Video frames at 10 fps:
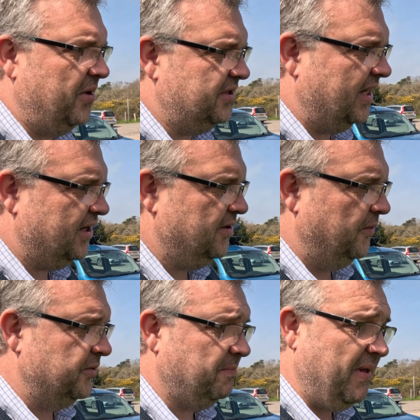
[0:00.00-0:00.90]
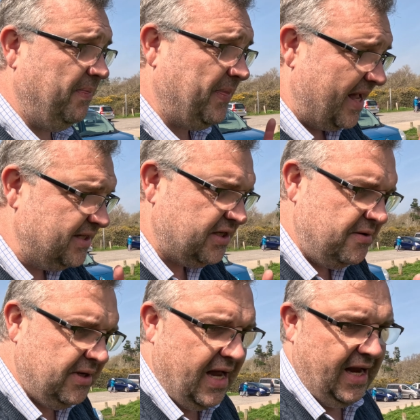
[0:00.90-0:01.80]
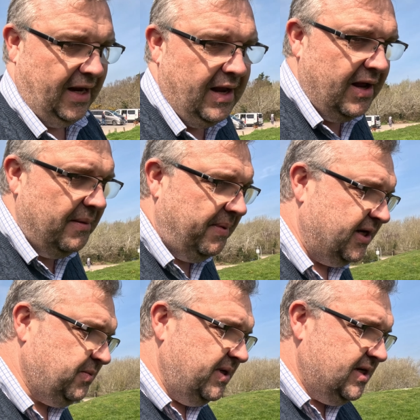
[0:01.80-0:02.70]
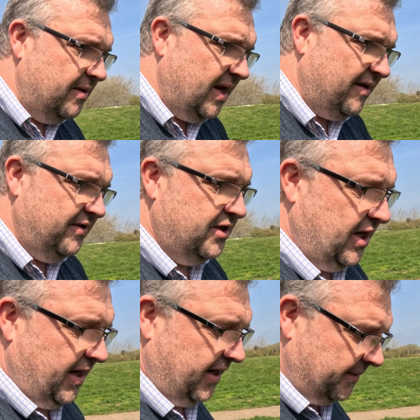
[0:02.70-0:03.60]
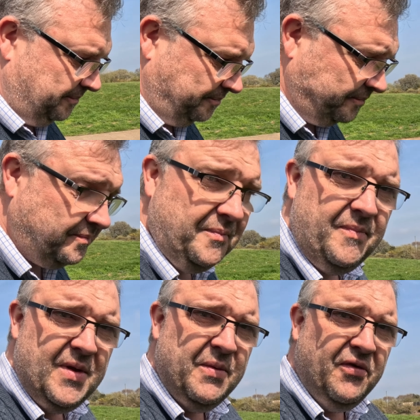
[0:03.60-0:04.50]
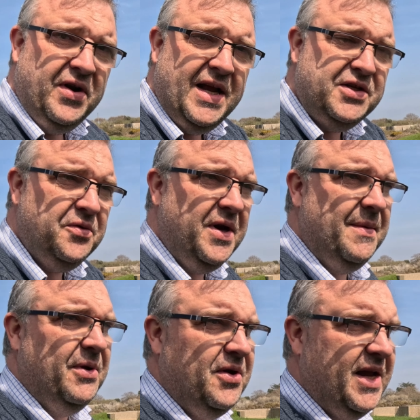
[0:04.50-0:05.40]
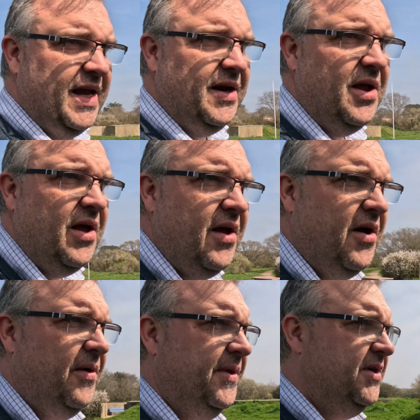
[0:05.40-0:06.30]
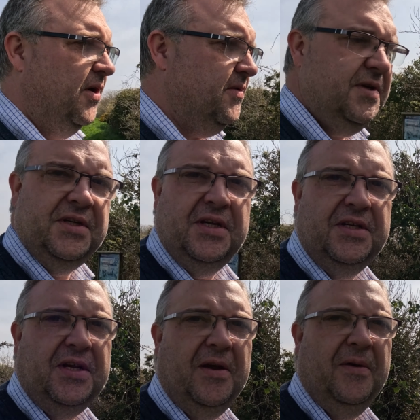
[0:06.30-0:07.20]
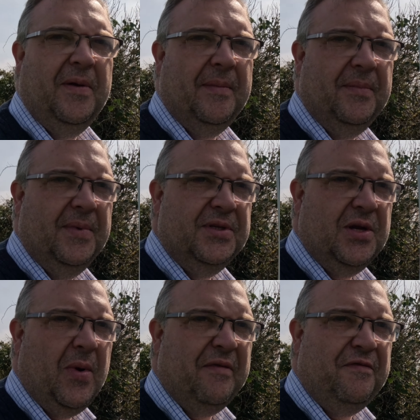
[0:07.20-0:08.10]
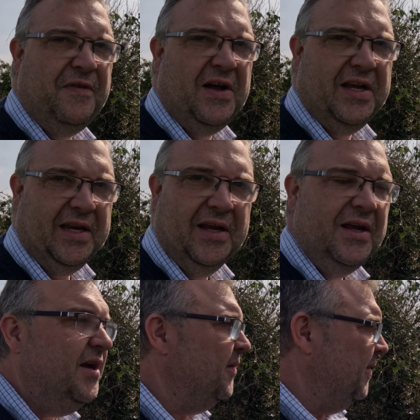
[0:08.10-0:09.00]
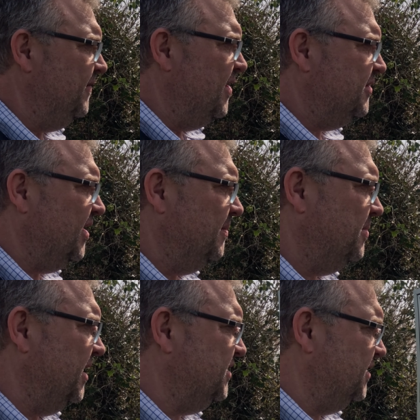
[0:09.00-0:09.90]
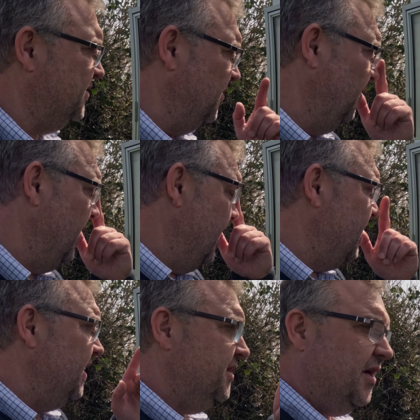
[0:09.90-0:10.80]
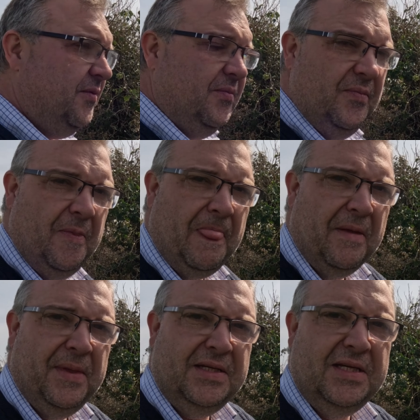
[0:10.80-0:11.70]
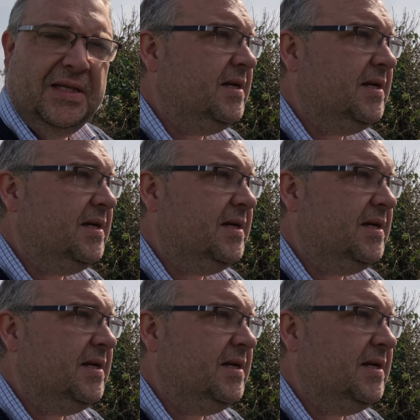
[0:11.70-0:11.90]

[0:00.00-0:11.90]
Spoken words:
whilst that cools, but that's okay because we don't have an agenda. We've got a next door neighbour looking in on the dogs, so so we're fine. We've no time pressures at all. So this is the